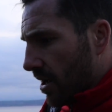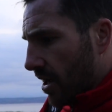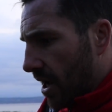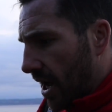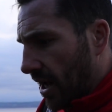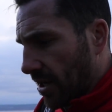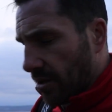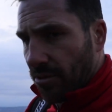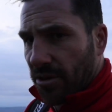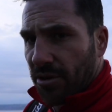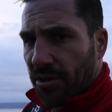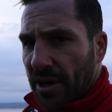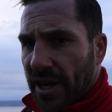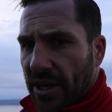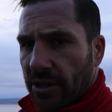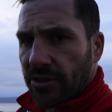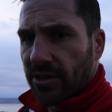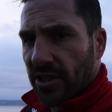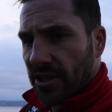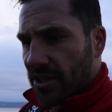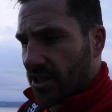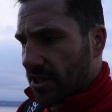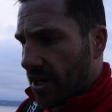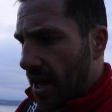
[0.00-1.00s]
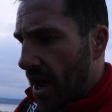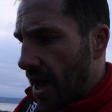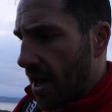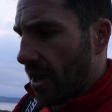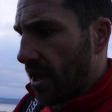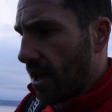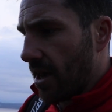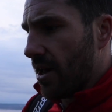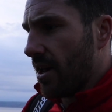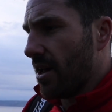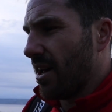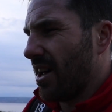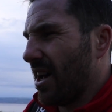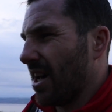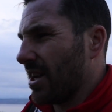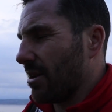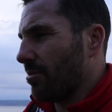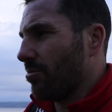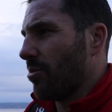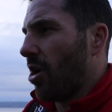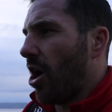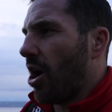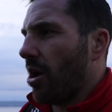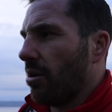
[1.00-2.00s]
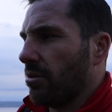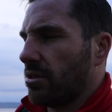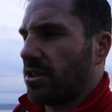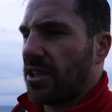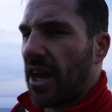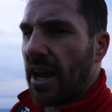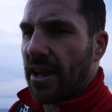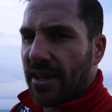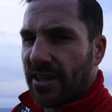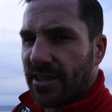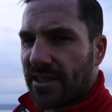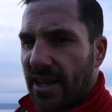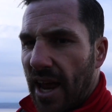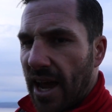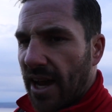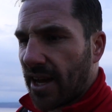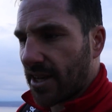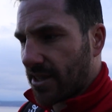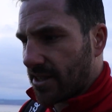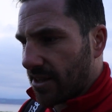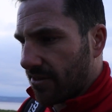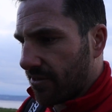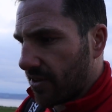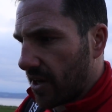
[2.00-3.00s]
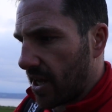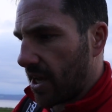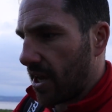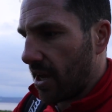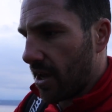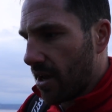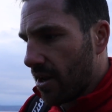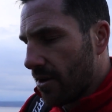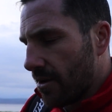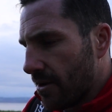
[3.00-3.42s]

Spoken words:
and I'm 3 under today, and I'm not saying this negatively,